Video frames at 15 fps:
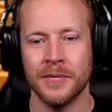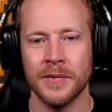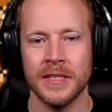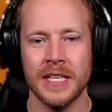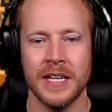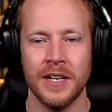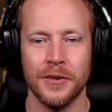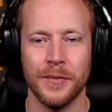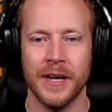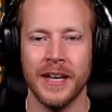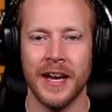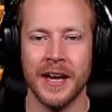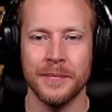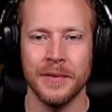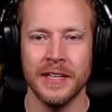well, you know
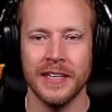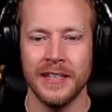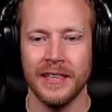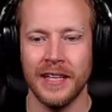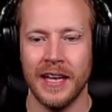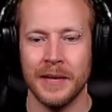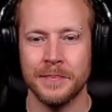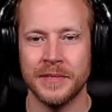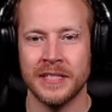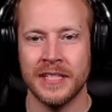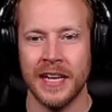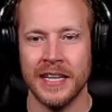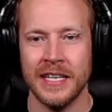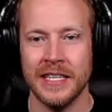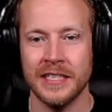what? I'm a little
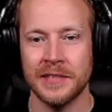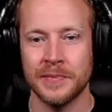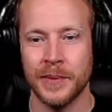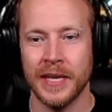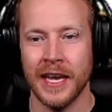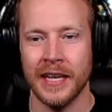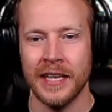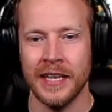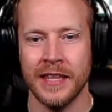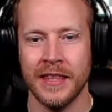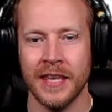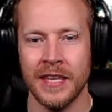upsetty spaghetti that